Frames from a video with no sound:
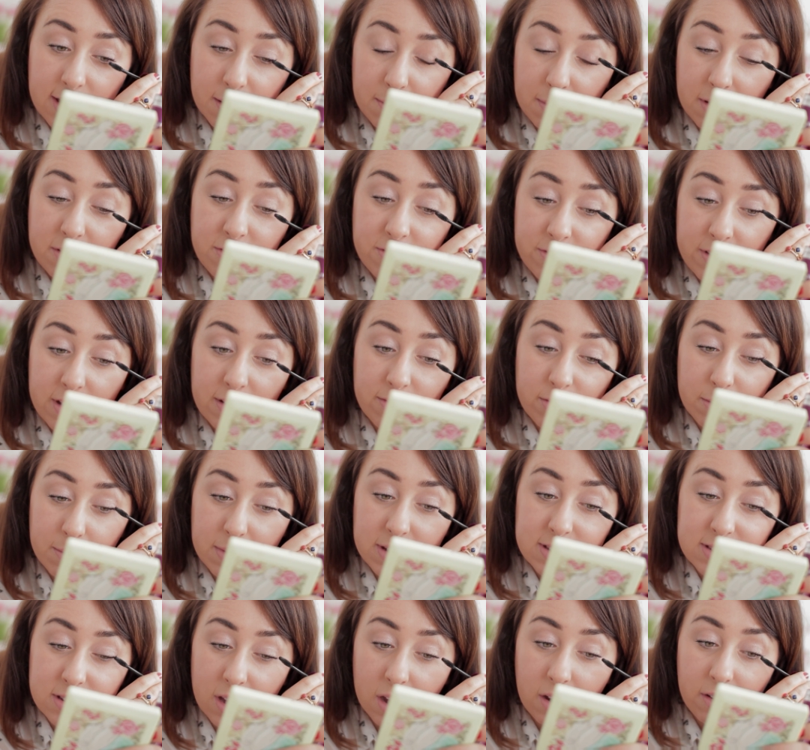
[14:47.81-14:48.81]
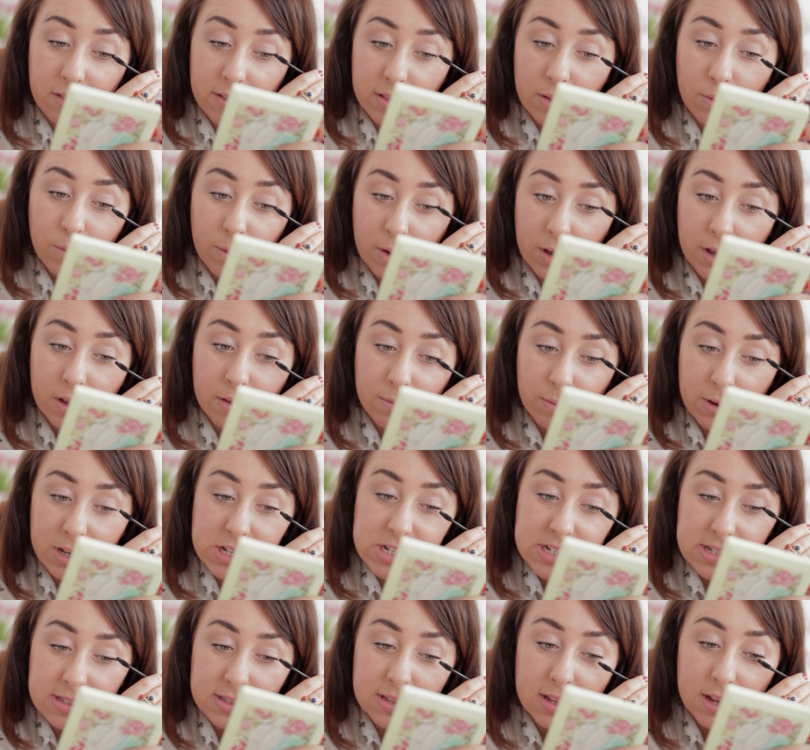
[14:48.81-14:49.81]
Like my favourite mascara in the world,
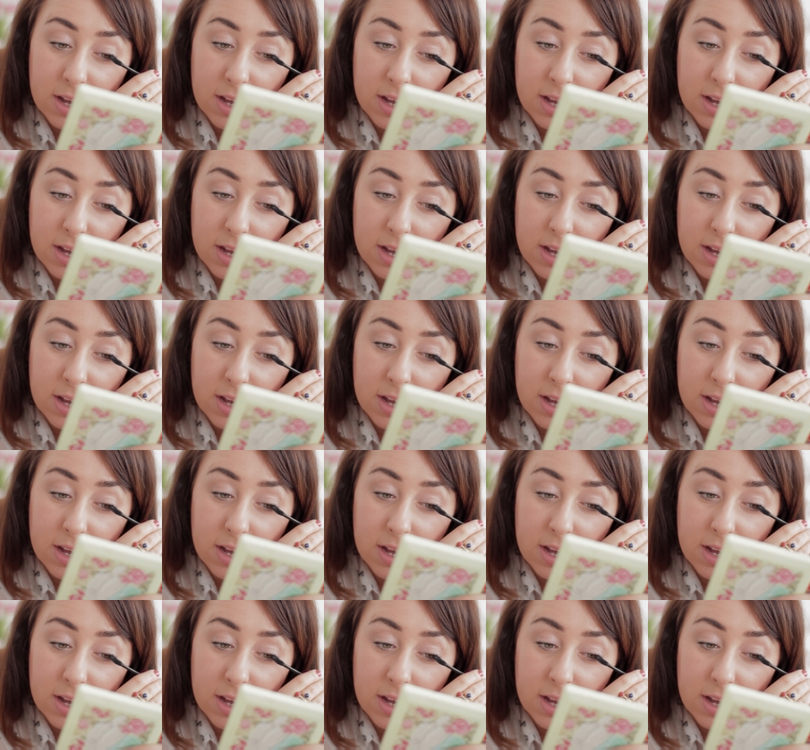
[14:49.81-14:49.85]
which is